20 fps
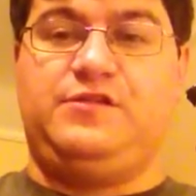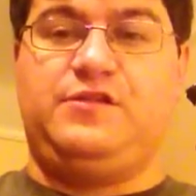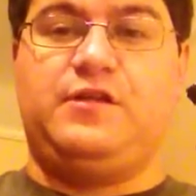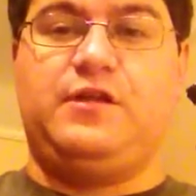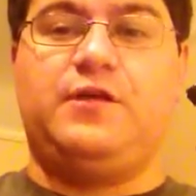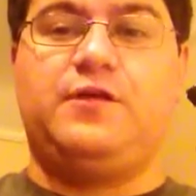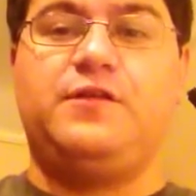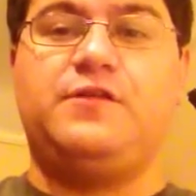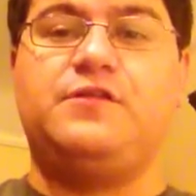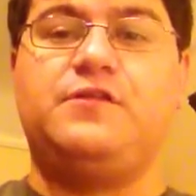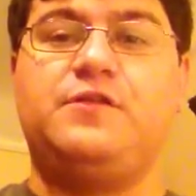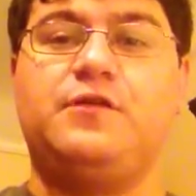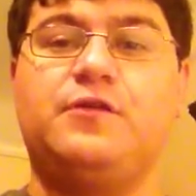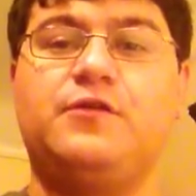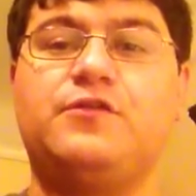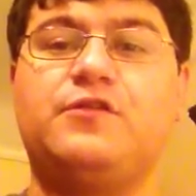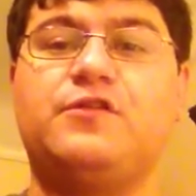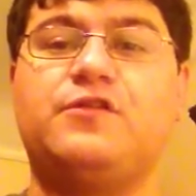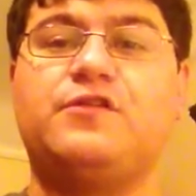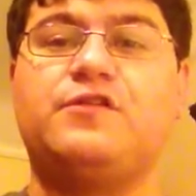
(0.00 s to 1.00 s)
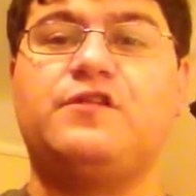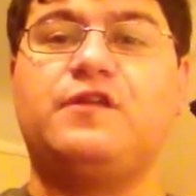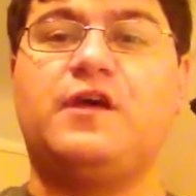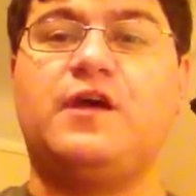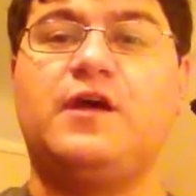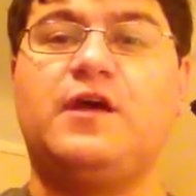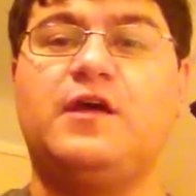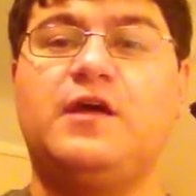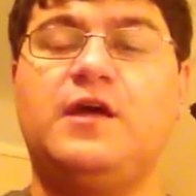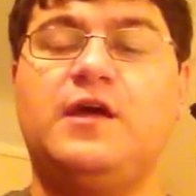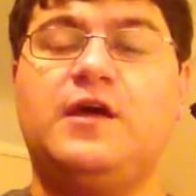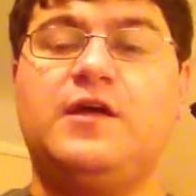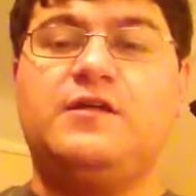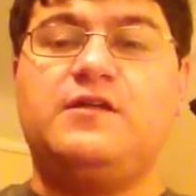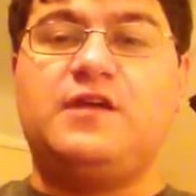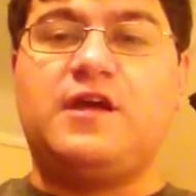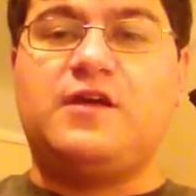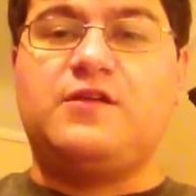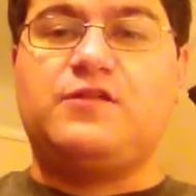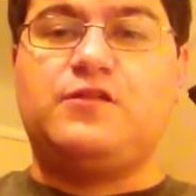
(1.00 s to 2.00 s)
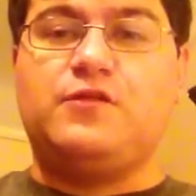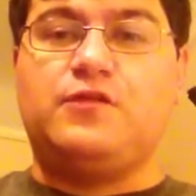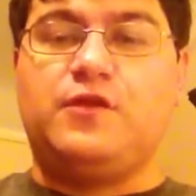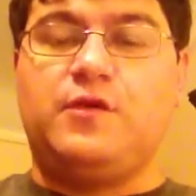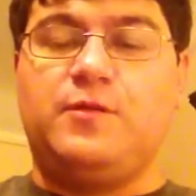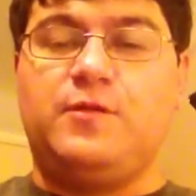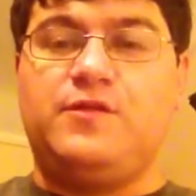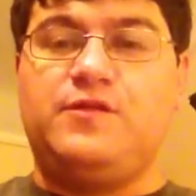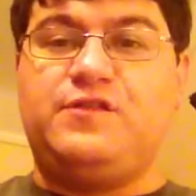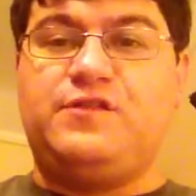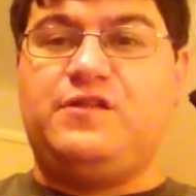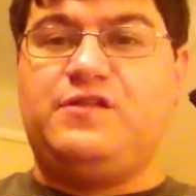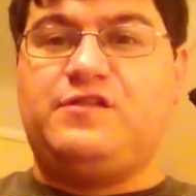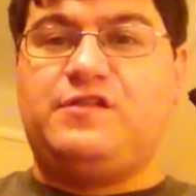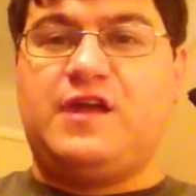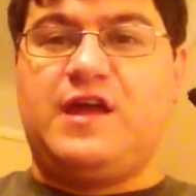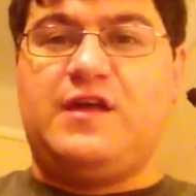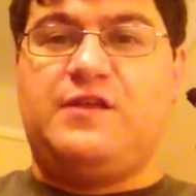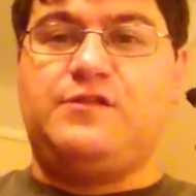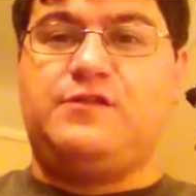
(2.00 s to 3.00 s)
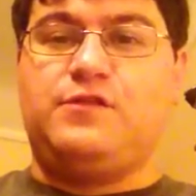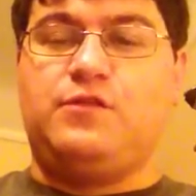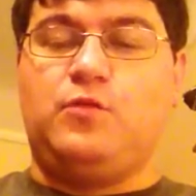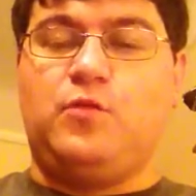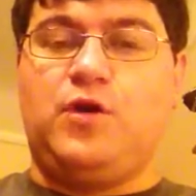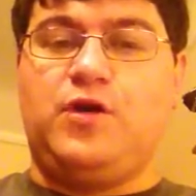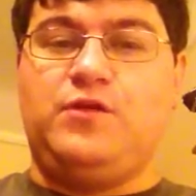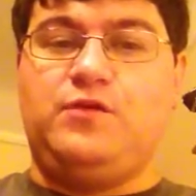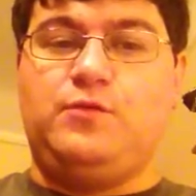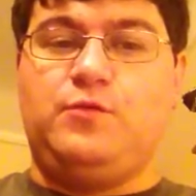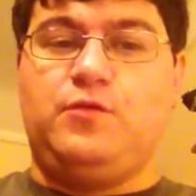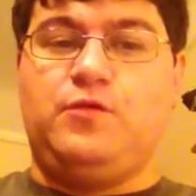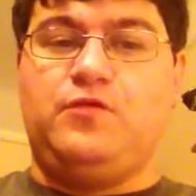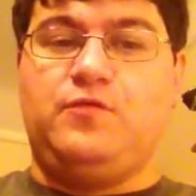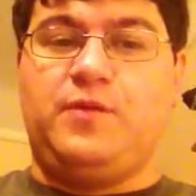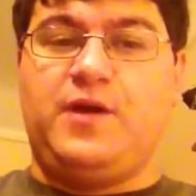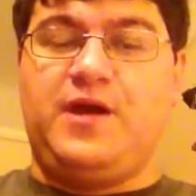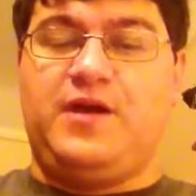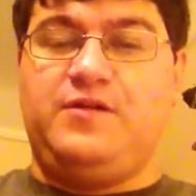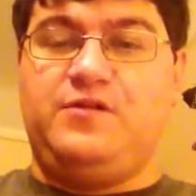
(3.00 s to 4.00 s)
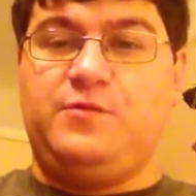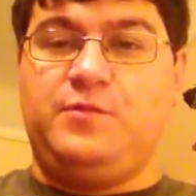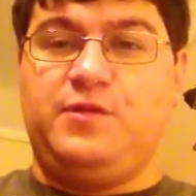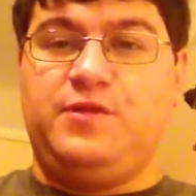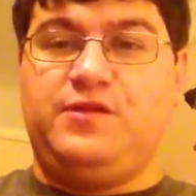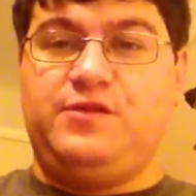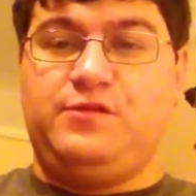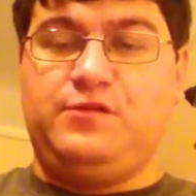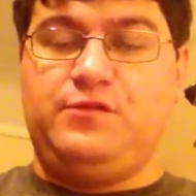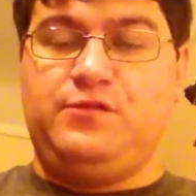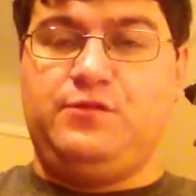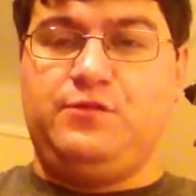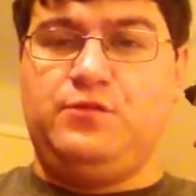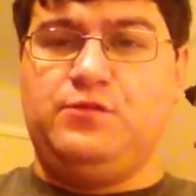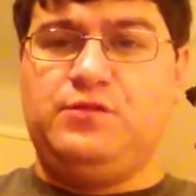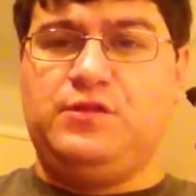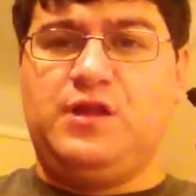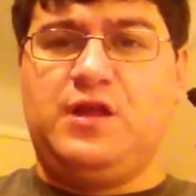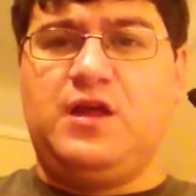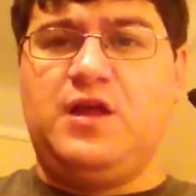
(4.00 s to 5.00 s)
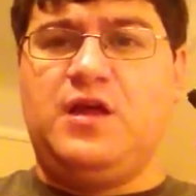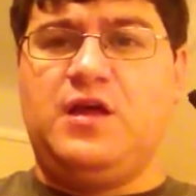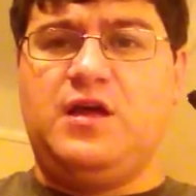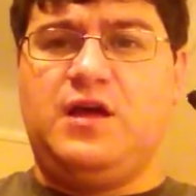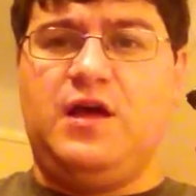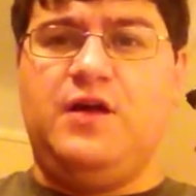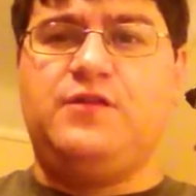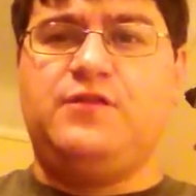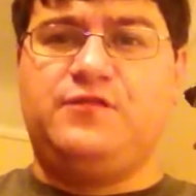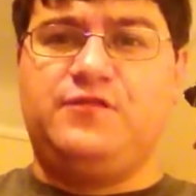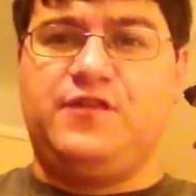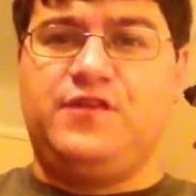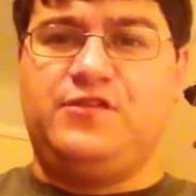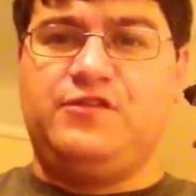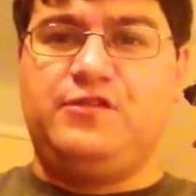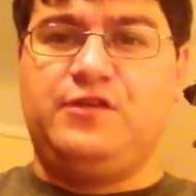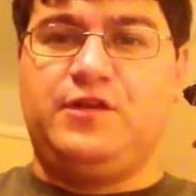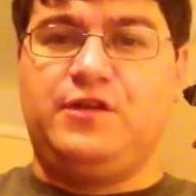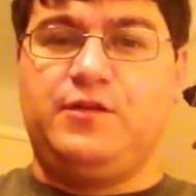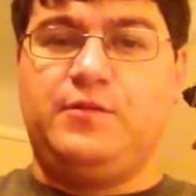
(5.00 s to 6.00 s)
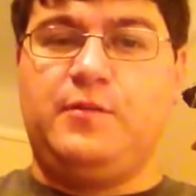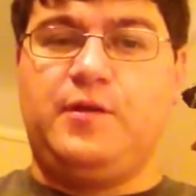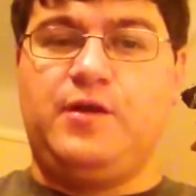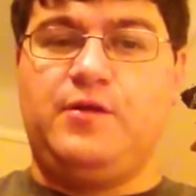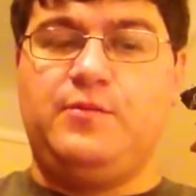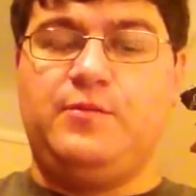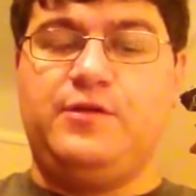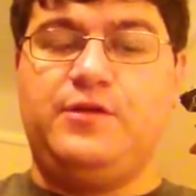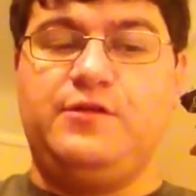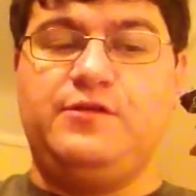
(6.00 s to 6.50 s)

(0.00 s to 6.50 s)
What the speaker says: You know, it's not just text documents, it's scans of the White Dwarf page, but this is all unofficial at the moment.